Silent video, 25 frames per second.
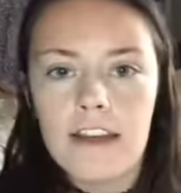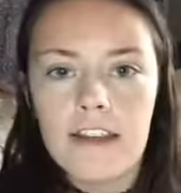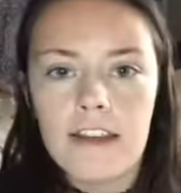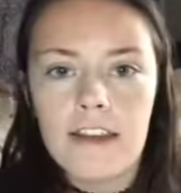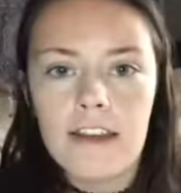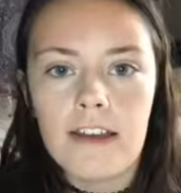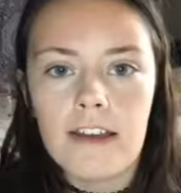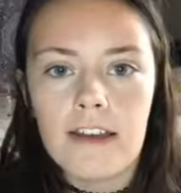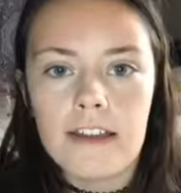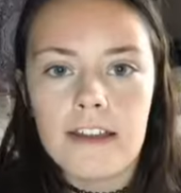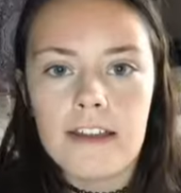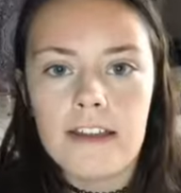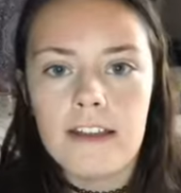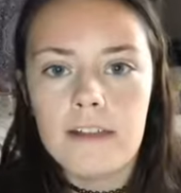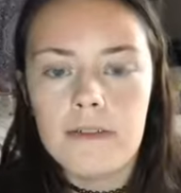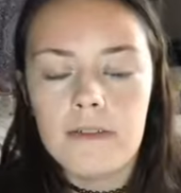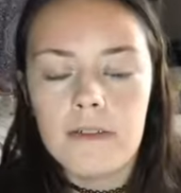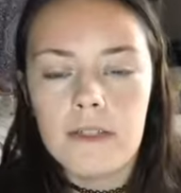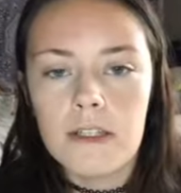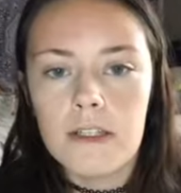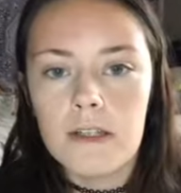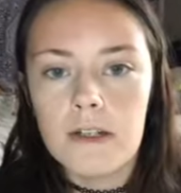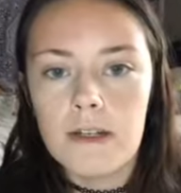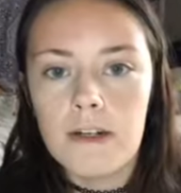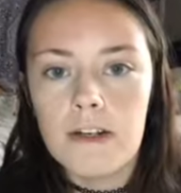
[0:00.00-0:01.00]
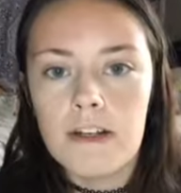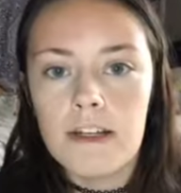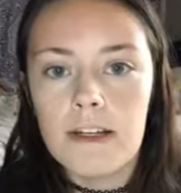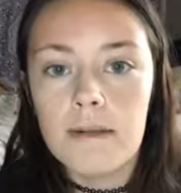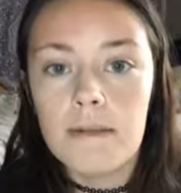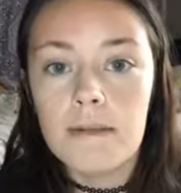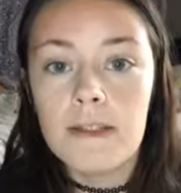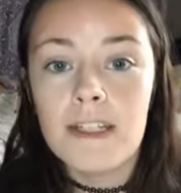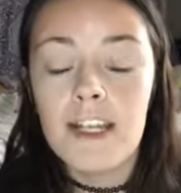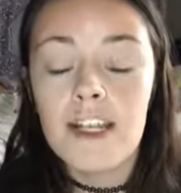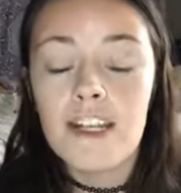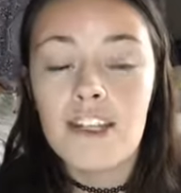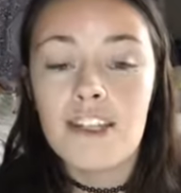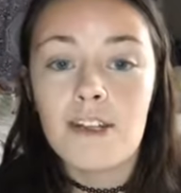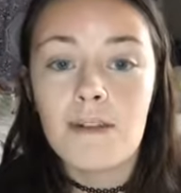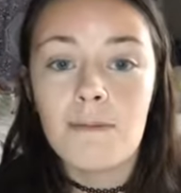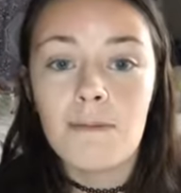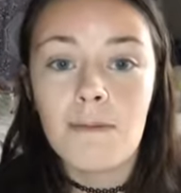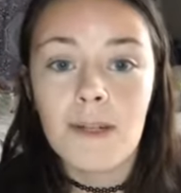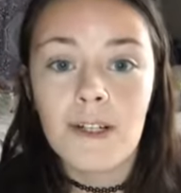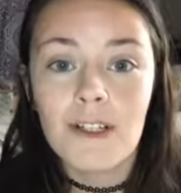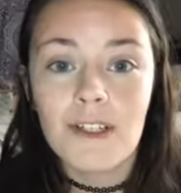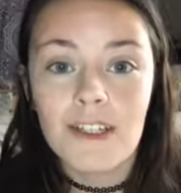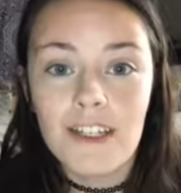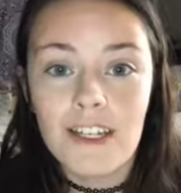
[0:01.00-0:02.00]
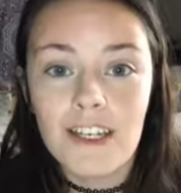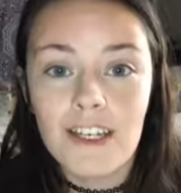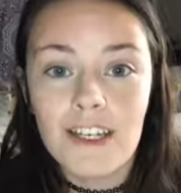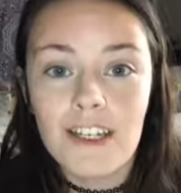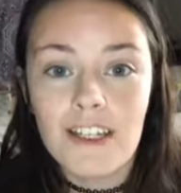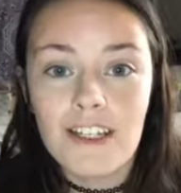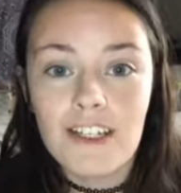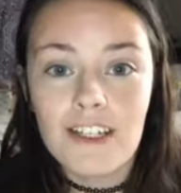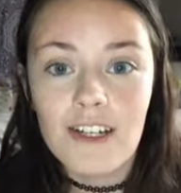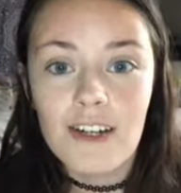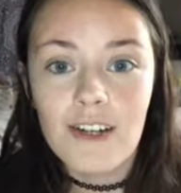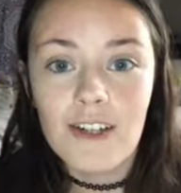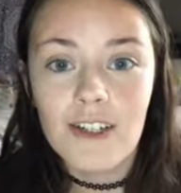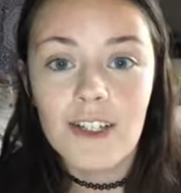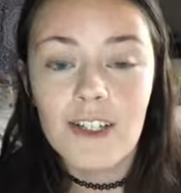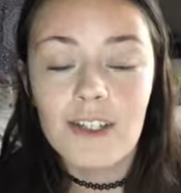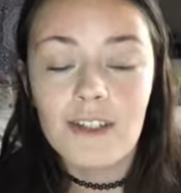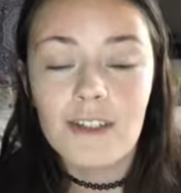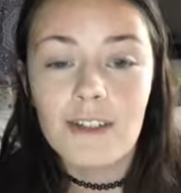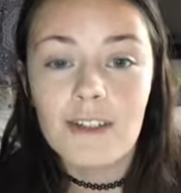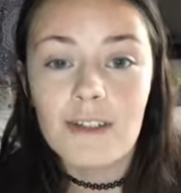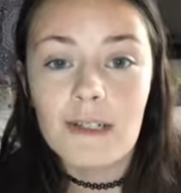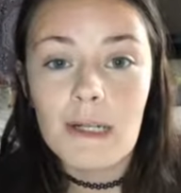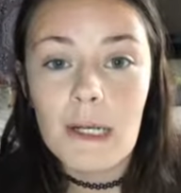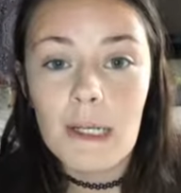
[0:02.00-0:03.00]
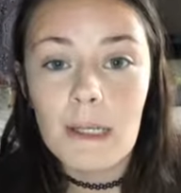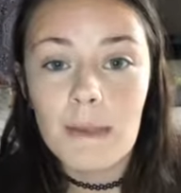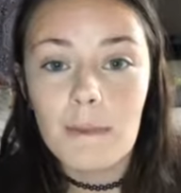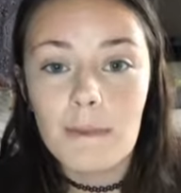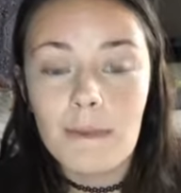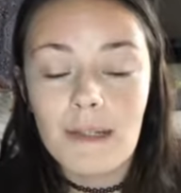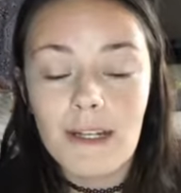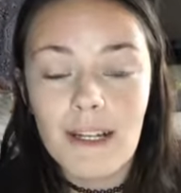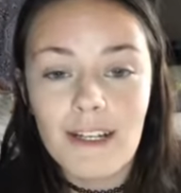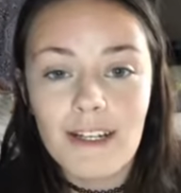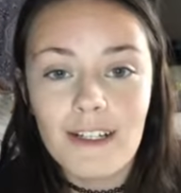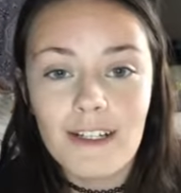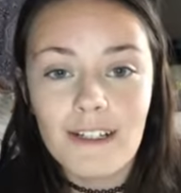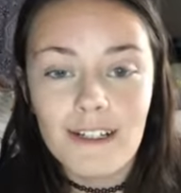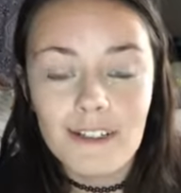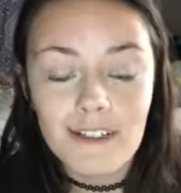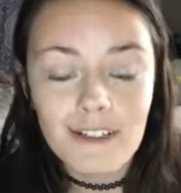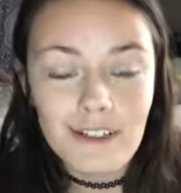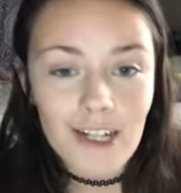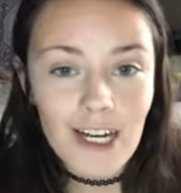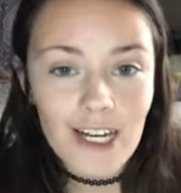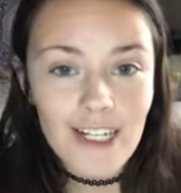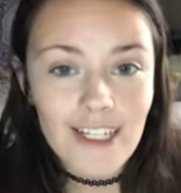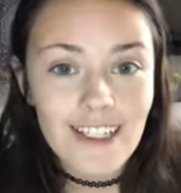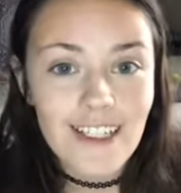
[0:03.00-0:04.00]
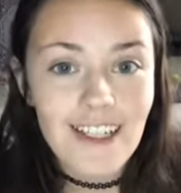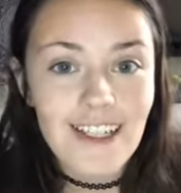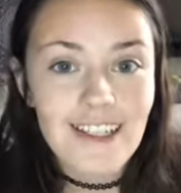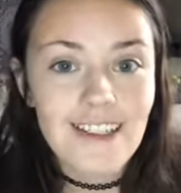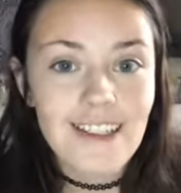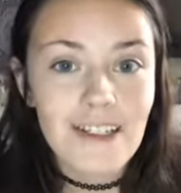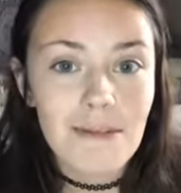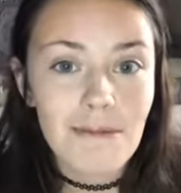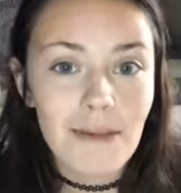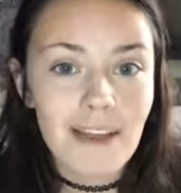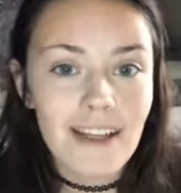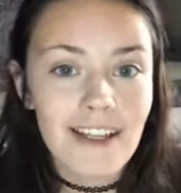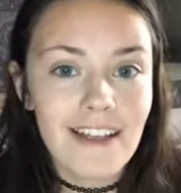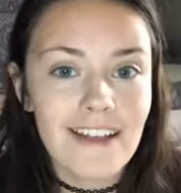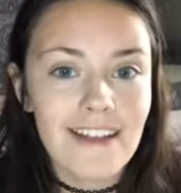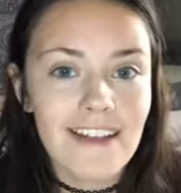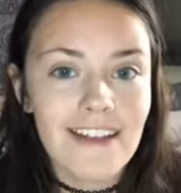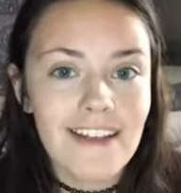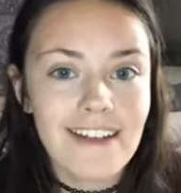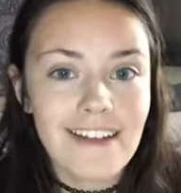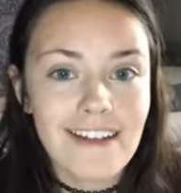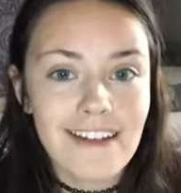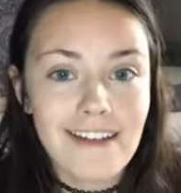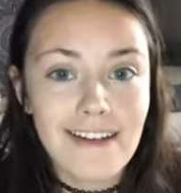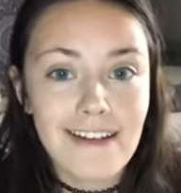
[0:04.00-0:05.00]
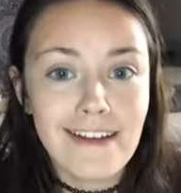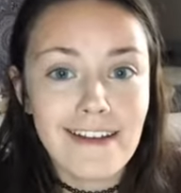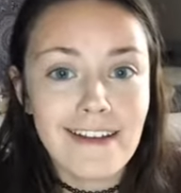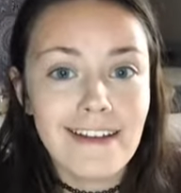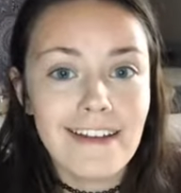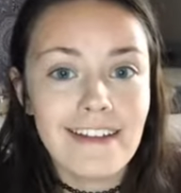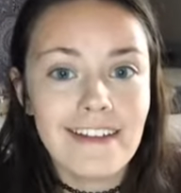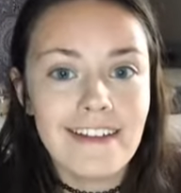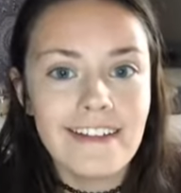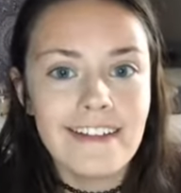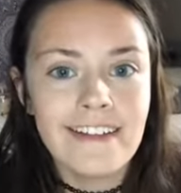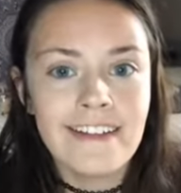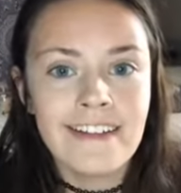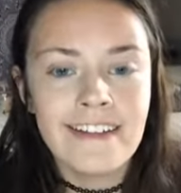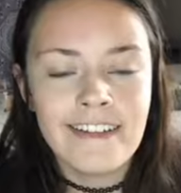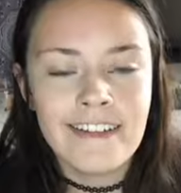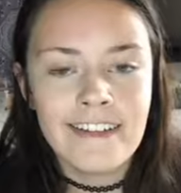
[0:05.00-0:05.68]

thought kiddo was throwing up. Today's her birthday and she already threw up, and I tried to catch it in my hand and